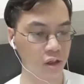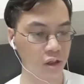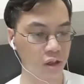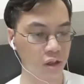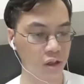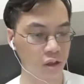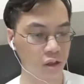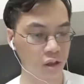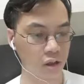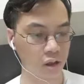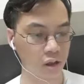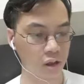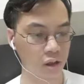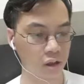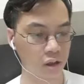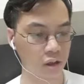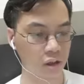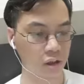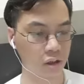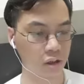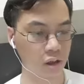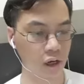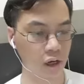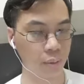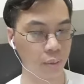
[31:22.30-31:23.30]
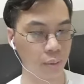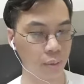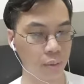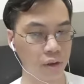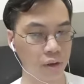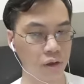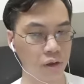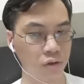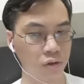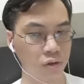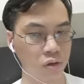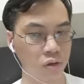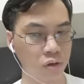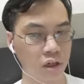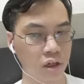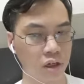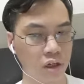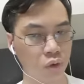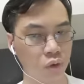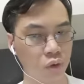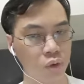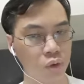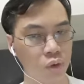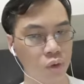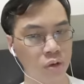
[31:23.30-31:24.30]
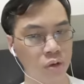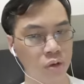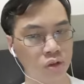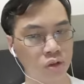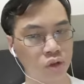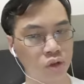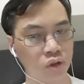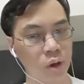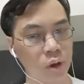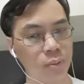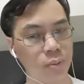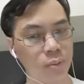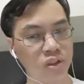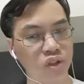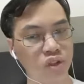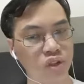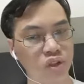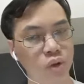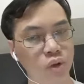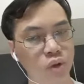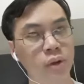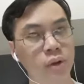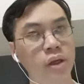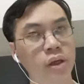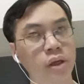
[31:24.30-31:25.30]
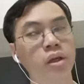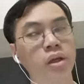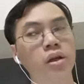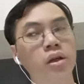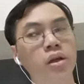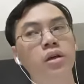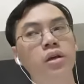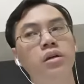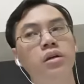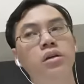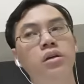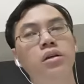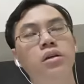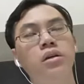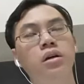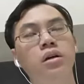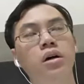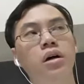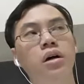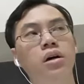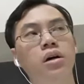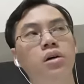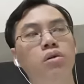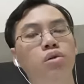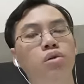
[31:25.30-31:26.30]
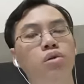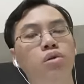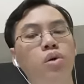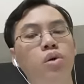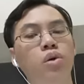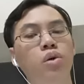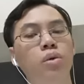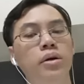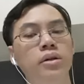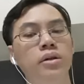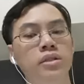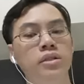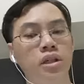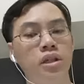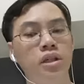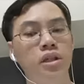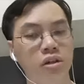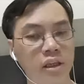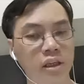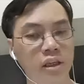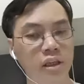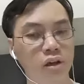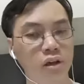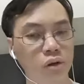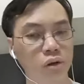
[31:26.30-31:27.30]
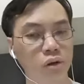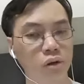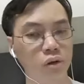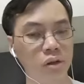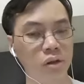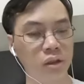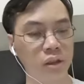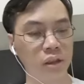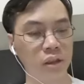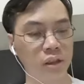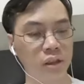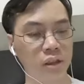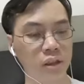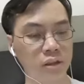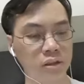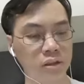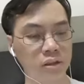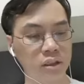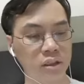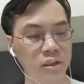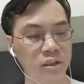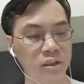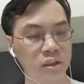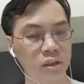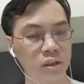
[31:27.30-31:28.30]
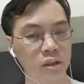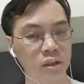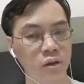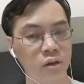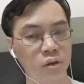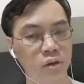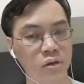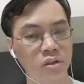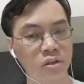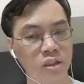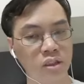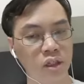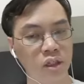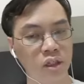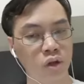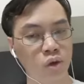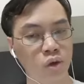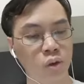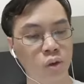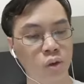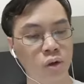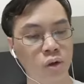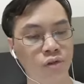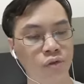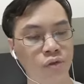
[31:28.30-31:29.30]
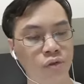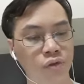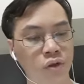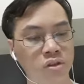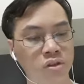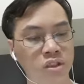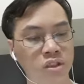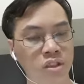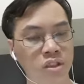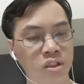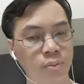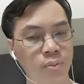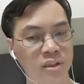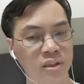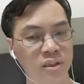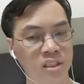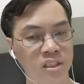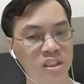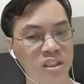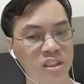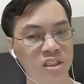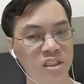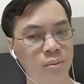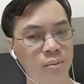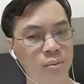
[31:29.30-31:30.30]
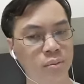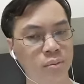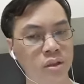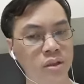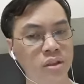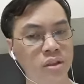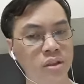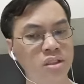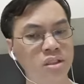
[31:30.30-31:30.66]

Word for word: uh, how many of those are rowers. So I'm assuming uh, rowers are already included in the 60, 60 crew and 40, 60 passenger numbers.